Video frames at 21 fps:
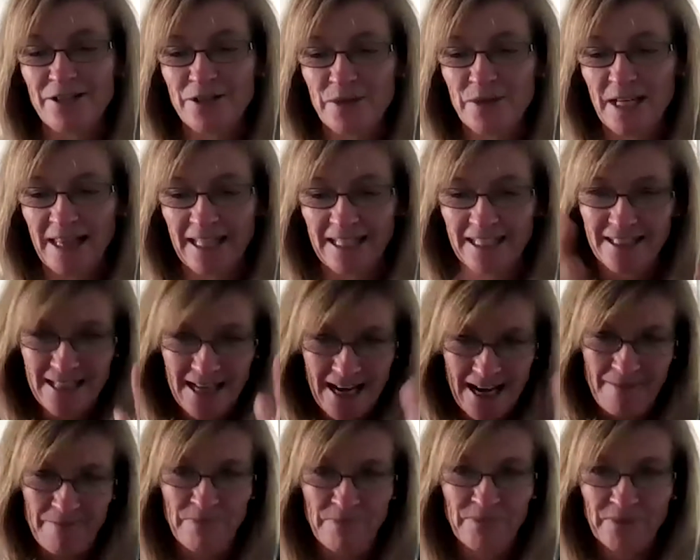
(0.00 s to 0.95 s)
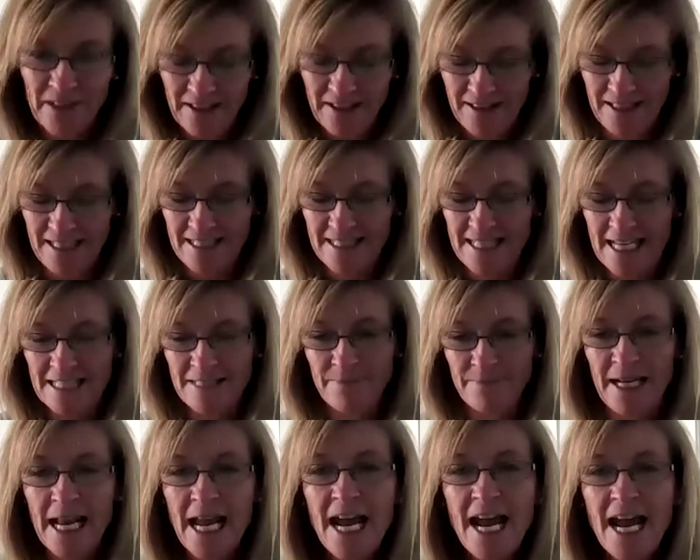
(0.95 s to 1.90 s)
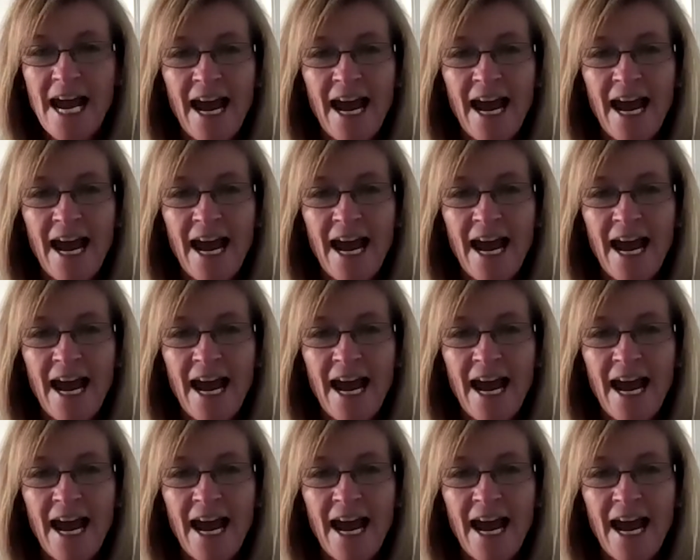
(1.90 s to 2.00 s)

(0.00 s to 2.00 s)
doing the um, the assessment.